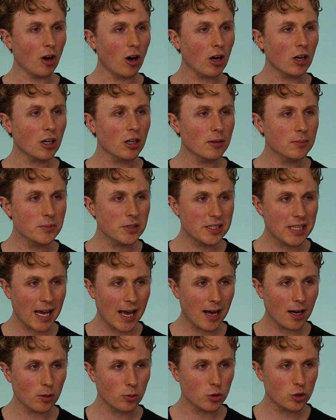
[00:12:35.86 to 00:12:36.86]
all comes
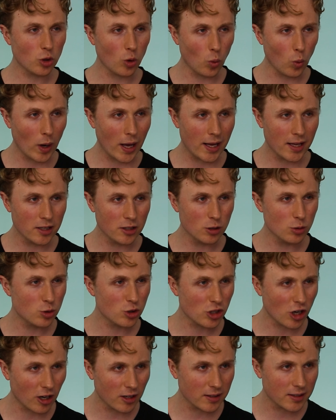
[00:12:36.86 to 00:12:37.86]
down to when you
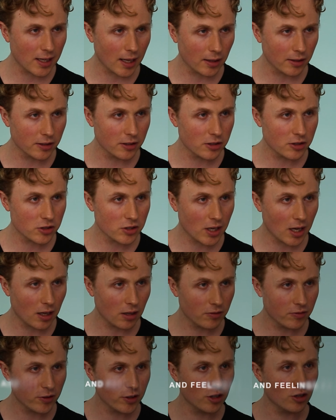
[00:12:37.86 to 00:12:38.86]
start telling
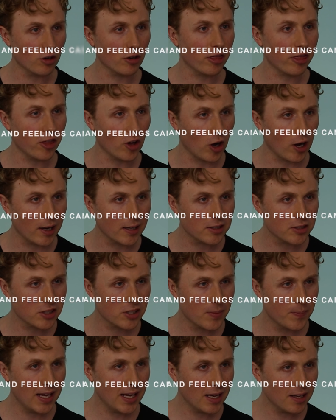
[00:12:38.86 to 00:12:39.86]
yourself your
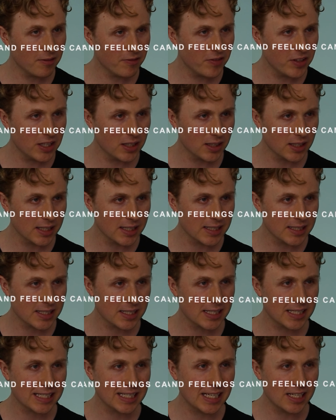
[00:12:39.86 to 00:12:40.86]
thoughts and
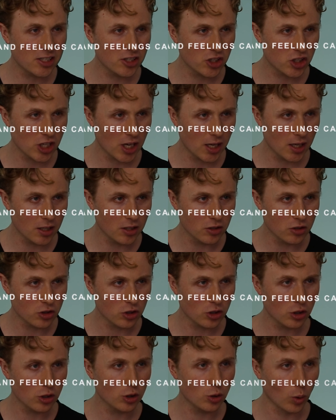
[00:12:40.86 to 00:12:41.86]
feelings can
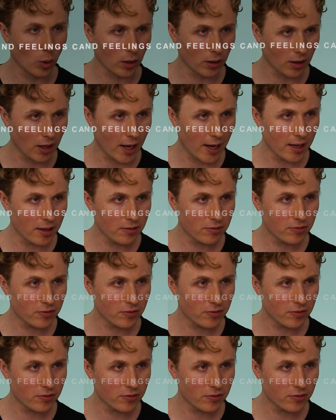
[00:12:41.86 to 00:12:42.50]
change your life.